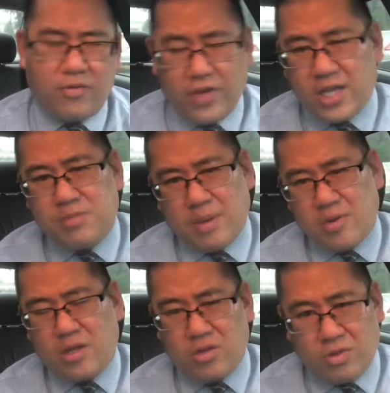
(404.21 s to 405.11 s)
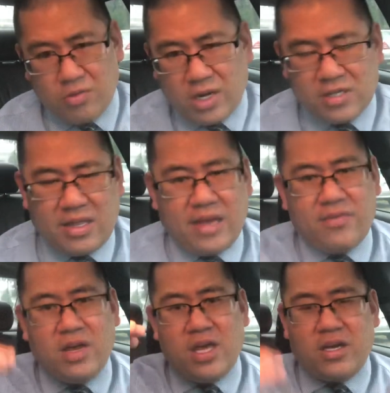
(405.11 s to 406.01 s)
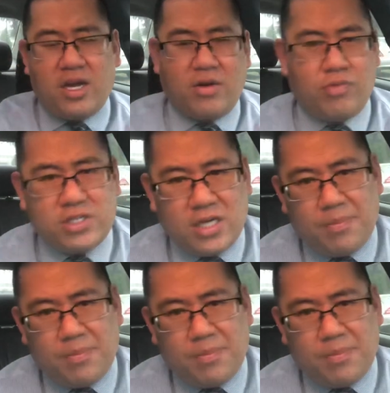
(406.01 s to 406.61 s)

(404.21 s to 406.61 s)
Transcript: Vegas, maybe not the only one, as they've kind of risen